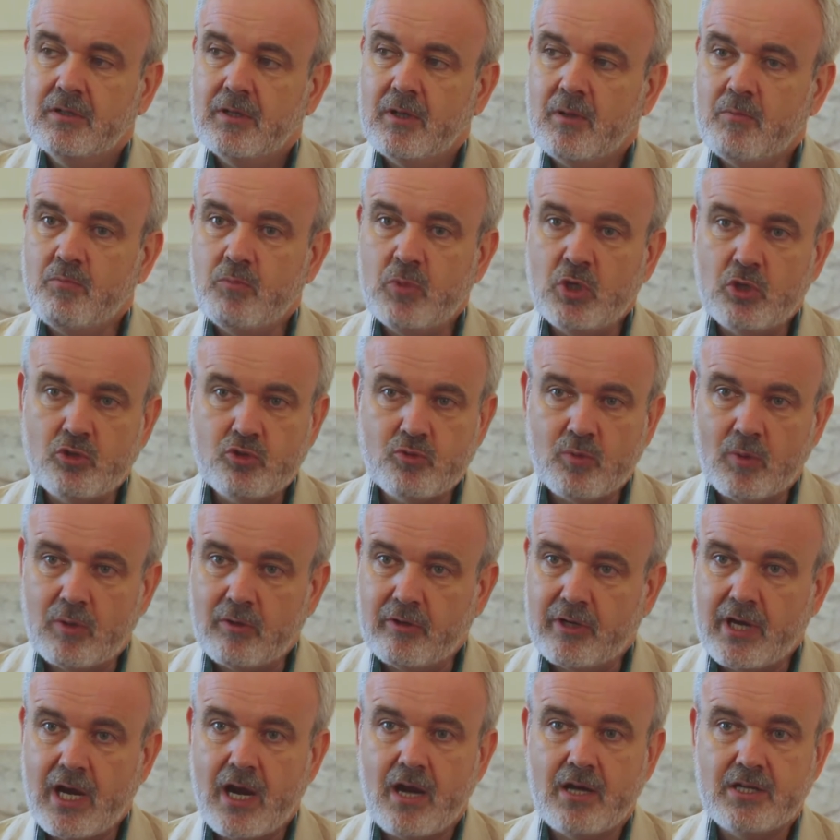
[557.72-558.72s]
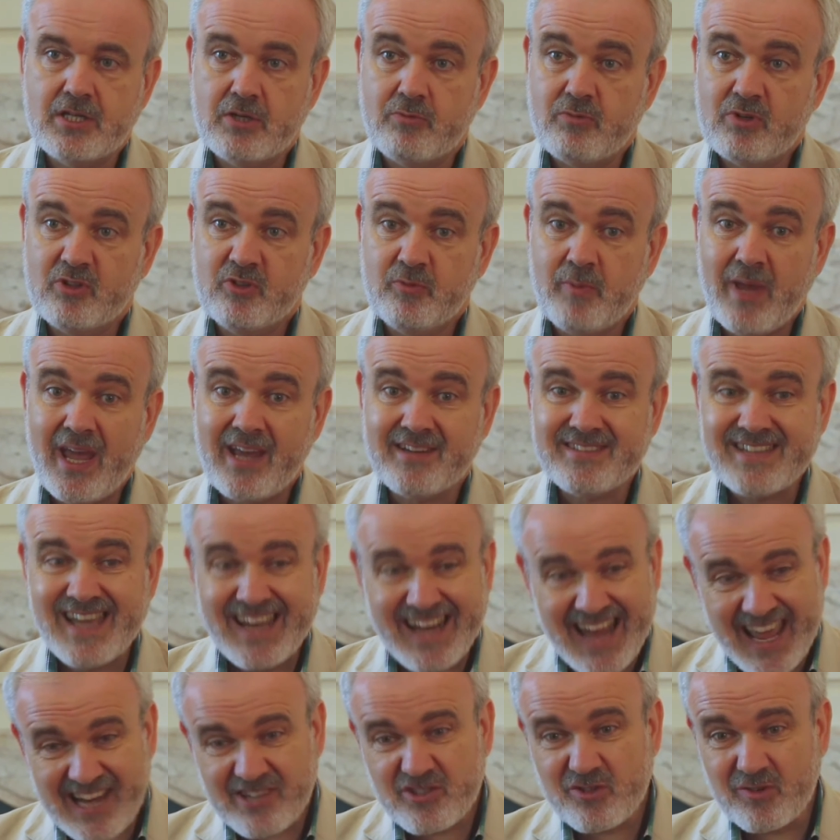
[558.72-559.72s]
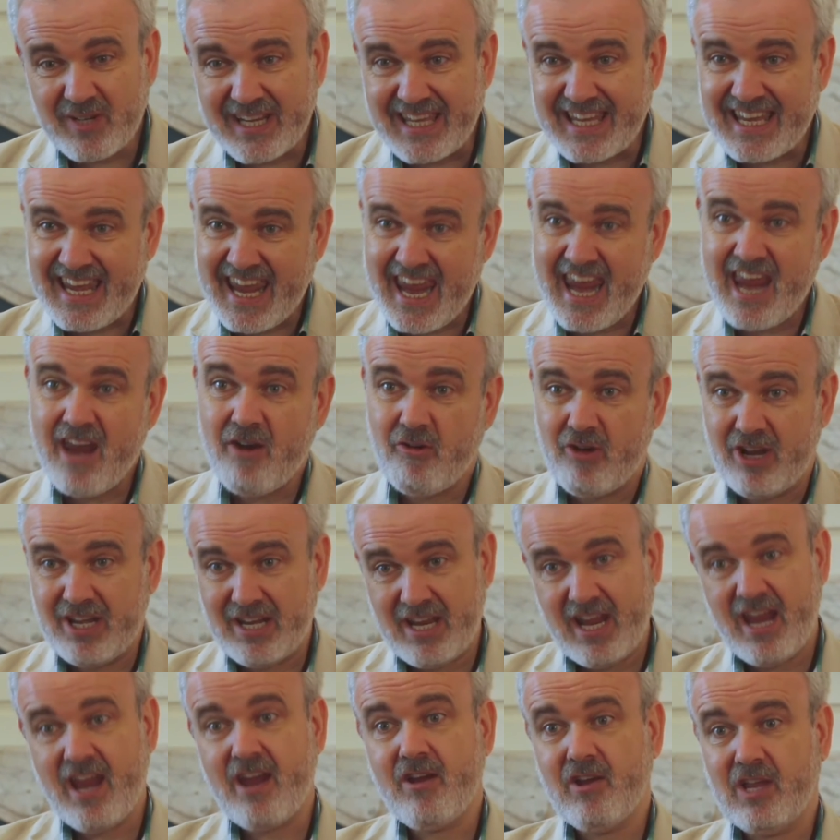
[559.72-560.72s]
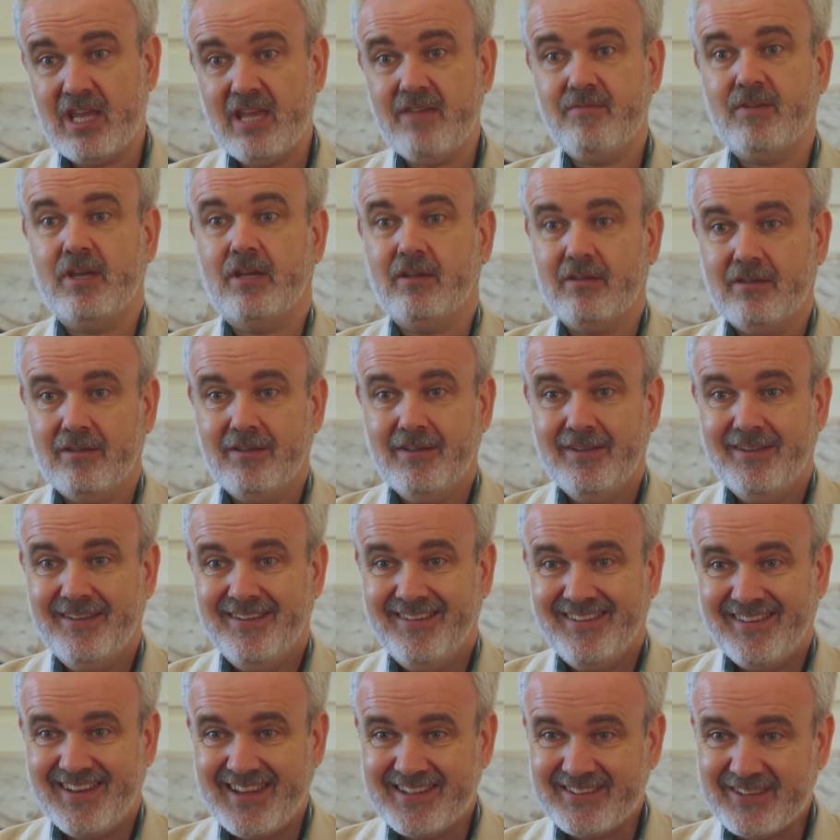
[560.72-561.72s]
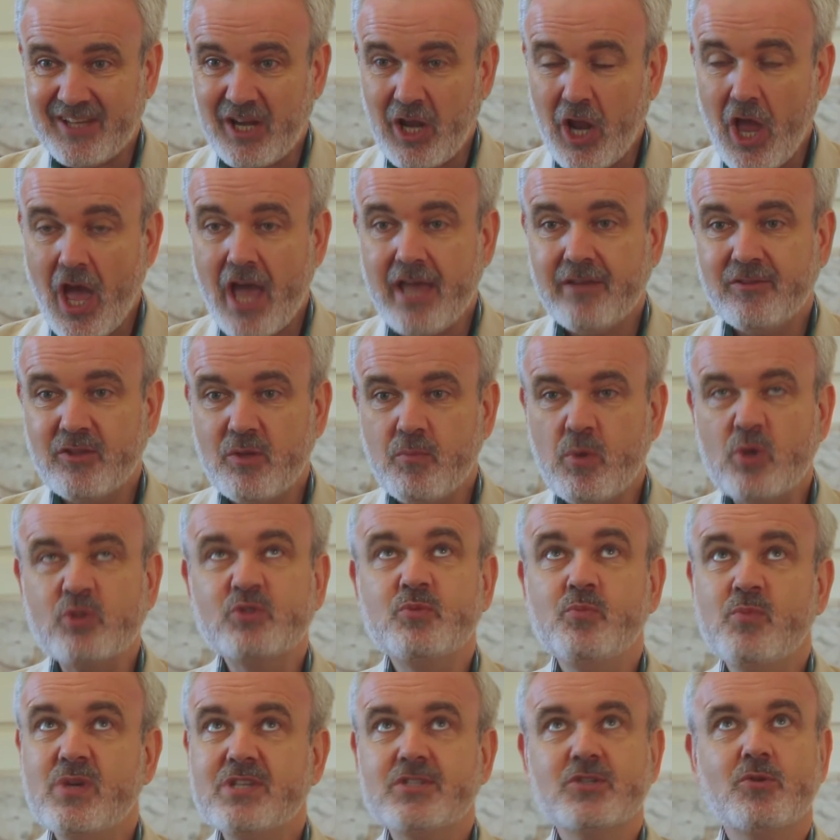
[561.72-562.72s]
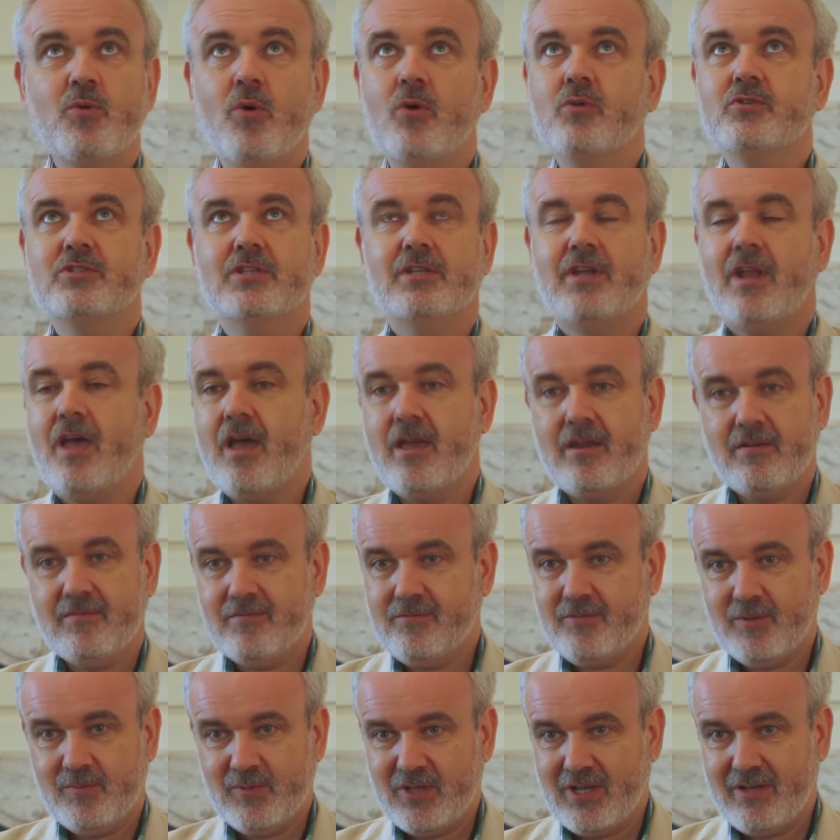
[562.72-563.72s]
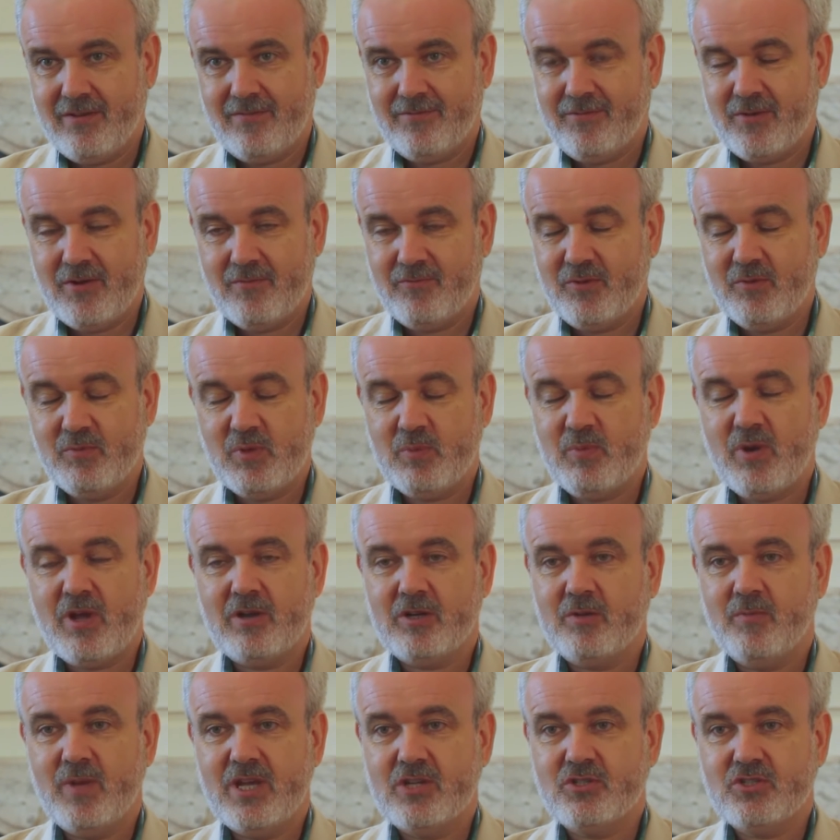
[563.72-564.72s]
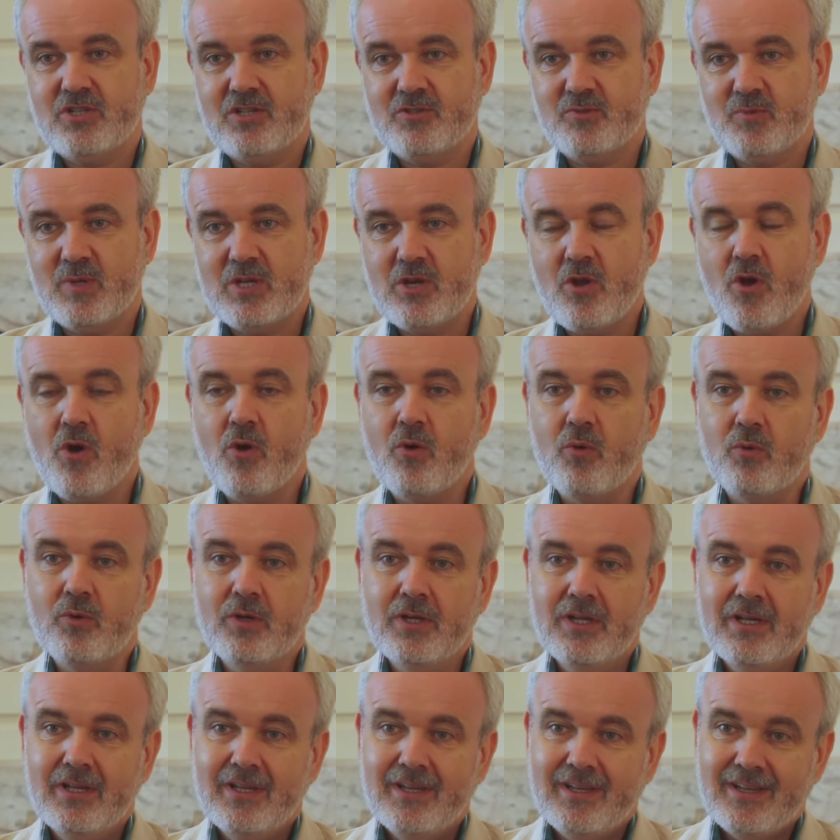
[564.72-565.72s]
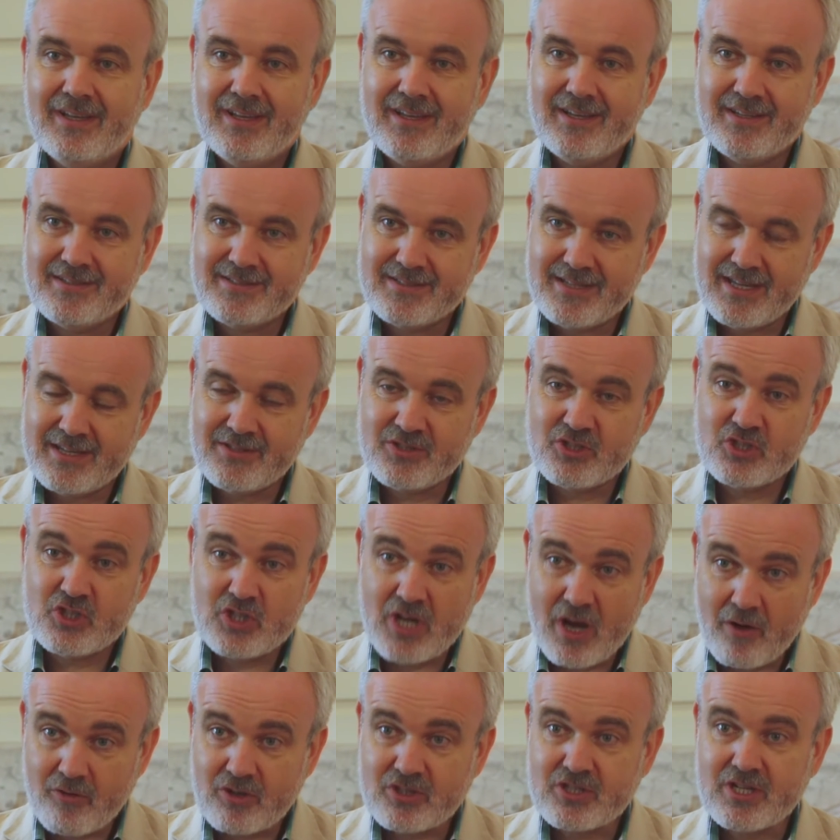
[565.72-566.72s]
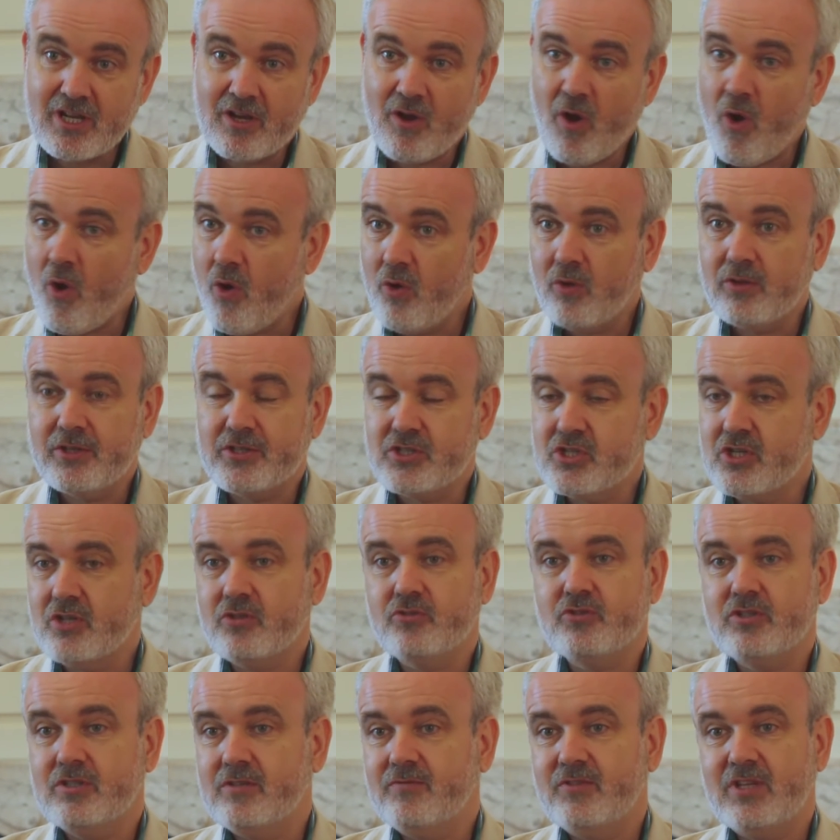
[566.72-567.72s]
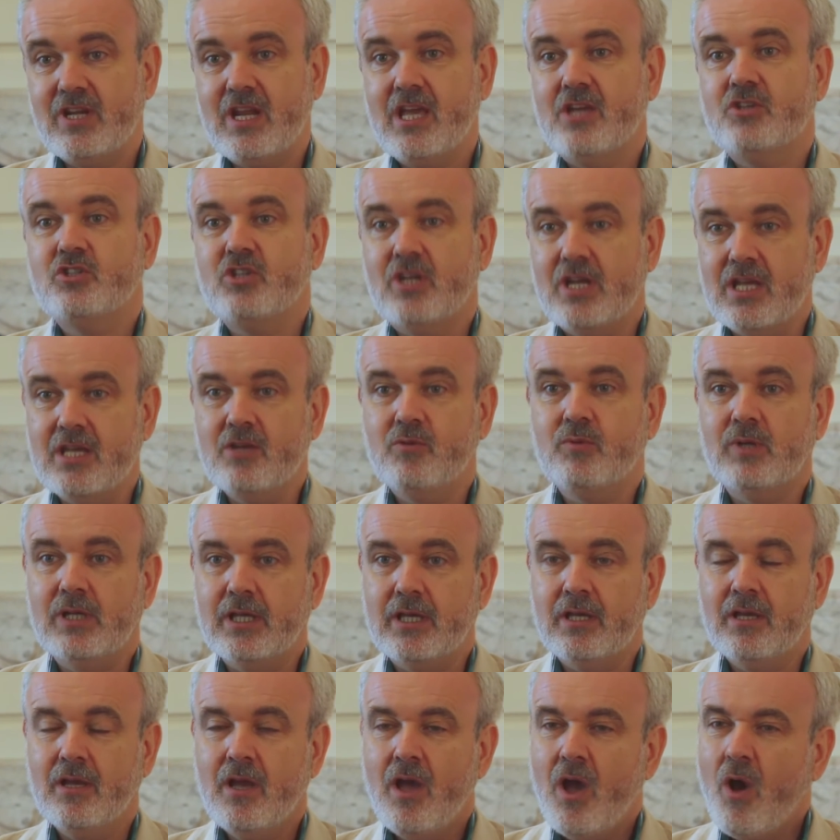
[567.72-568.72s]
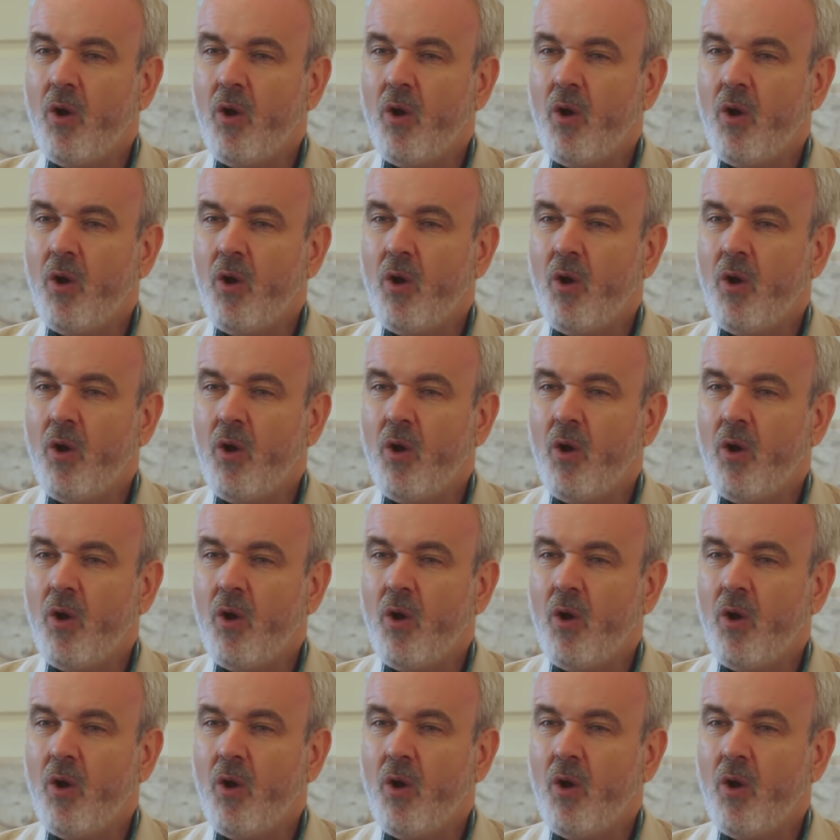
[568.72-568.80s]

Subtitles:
and mutual regard and respect, and actually care and caregiving. Like the most misquoted line from the proclamation, as we know, is cherishing all the children of the nation equally.